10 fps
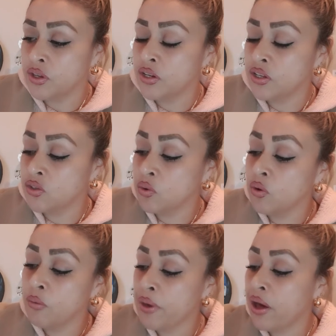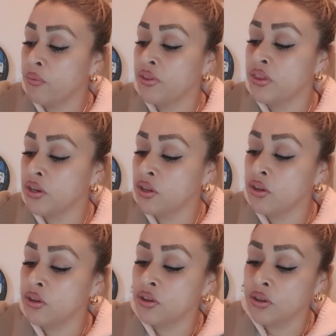and it's all about within
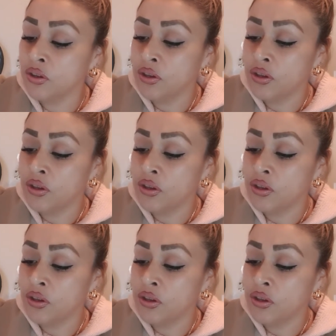you